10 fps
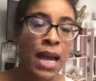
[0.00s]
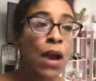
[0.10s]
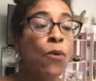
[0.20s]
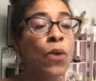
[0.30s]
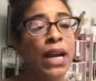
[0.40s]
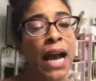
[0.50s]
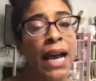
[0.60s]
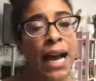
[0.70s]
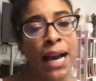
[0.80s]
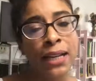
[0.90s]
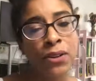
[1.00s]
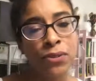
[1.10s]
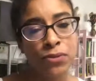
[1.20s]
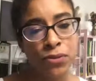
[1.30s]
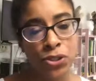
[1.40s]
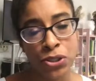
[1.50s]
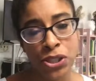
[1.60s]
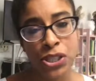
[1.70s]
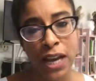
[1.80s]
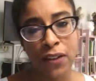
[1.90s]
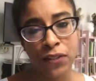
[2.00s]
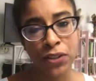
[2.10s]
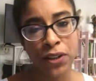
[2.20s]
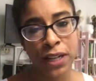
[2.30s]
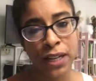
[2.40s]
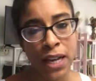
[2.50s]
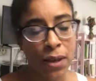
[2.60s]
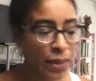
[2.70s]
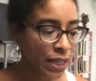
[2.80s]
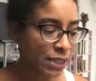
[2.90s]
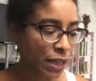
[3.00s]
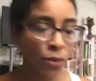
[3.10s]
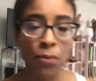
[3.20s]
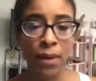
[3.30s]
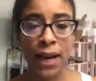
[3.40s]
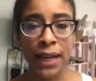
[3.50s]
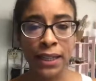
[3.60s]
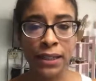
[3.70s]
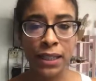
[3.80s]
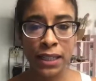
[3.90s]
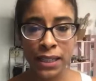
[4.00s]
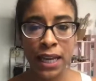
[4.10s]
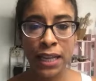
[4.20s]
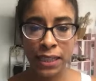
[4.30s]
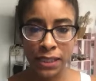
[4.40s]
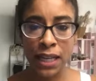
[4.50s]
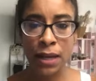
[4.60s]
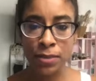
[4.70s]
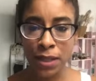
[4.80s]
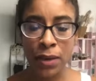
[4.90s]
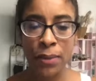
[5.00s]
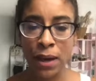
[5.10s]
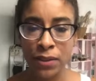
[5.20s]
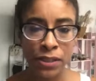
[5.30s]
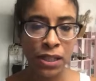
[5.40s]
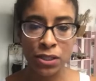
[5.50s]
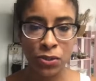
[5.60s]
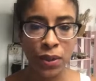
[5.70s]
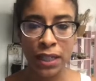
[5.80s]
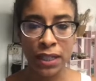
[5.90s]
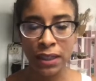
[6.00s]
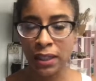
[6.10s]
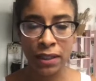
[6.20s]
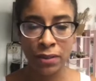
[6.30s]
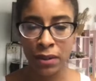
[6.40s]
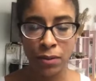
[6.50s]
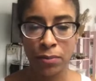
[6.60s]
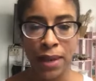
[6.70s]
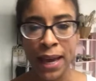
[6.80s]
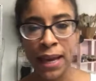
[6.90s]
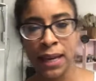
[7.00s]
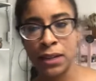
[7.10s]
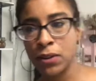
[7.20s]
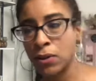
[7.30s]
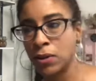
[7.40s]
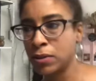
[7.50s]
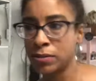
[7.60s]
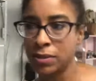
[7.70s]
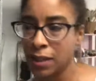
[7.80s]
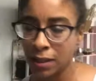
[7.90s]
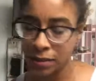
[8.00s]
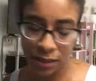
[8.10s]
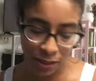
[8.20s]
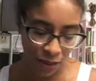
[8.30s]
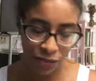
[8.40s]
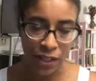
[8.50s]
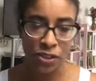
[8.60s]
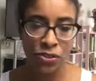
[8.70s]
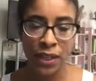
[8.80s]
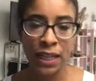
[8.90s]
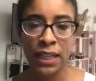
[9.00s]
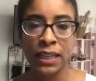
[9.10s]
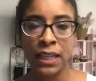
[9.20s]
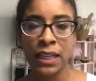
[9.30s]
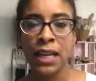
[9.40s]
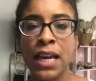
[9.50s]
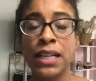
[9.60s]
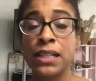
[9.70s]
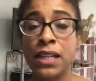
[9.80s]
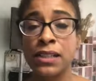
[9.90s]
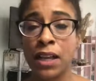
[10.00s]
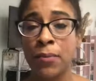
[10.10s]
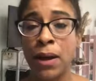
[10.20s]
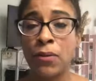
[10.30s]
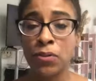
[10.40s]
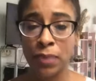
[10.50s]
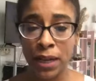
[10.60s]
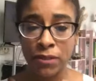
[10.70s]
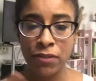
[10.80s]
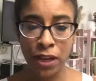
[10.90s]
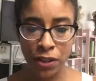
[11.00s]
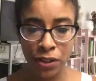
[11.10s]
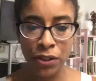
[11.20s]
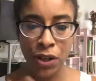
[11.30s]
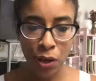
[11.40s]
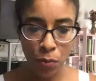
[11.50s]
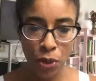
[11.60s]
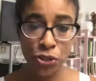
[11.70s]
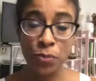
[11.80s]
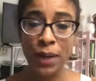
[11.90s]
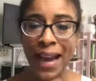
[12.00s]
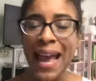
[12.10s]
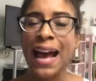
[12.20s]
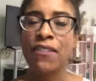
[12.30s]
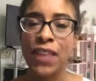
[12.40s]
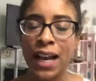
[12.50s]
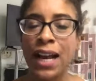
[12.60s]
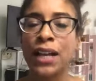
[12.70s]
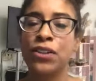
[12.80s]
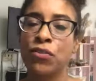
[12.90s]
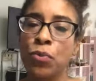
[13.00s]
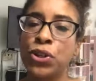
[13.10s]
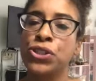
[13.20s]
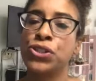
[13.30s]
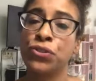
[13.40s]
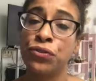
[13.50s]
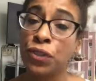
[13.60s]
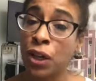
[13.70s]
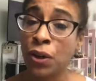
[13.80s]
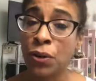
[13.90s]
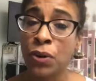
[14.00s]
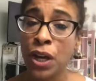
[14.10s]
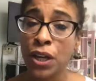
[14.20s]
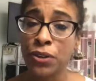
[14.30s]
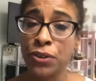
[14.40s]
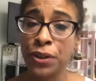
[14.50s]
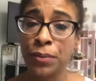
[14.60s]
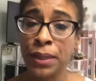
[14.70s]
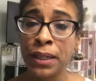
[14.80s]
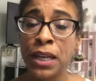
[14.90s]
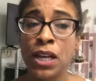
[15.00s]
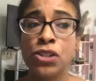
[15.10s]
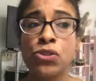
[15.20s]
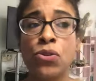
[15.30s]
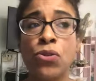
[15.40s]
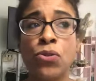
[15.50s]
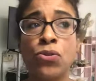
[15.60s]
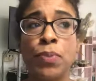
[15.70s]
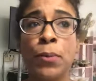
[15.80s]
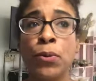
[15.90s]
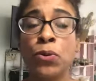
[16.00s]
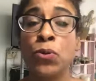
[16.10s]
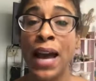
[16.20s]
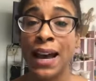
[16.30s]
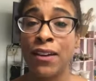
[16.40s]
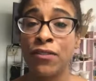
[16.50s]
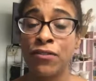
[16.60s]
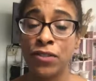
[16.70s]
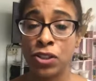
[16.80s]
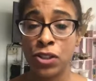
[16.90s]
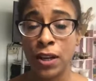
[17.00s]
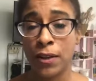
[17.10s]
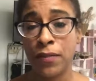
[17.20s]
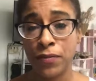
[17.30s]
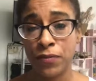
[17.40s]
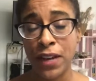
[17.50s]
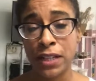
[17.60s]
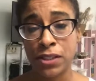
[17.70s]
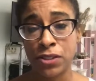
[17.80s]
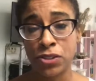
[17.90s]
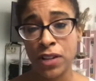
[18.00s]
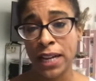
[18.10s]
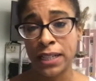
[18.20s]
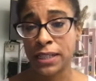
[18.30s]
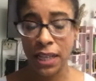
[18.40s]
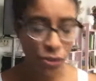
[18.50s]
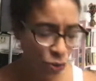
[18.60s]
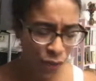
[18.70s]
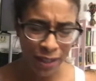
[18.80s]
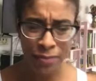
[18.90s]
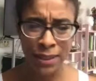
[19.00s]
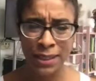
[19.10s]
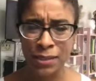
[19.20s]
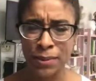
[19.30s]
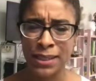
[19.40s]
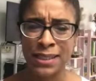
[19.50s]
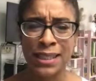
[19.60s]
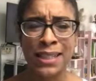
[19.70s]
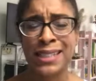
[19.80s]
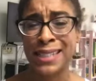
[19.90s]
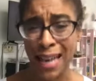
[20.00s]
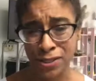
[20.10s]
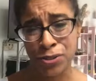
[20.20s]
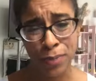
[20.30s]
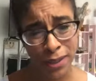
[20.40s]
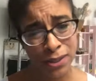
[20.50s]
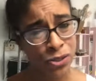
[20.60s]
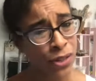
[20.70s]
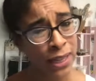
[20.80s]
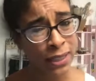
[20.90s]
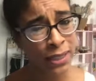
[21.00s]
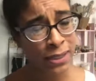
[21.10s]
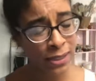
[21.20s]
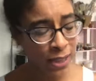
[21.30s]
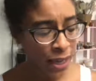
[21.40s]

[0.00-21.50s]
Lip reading: When I don't dish after it, because I don't mind it taking its time to come out. It's not doing anything bad, or it's not festering anything, and it does come out with my regular moisture, but I have that kind of moisture flow, you know what I mean? So people who have vaginal dryness, I don't recommend this because it could exacerbate the dryness.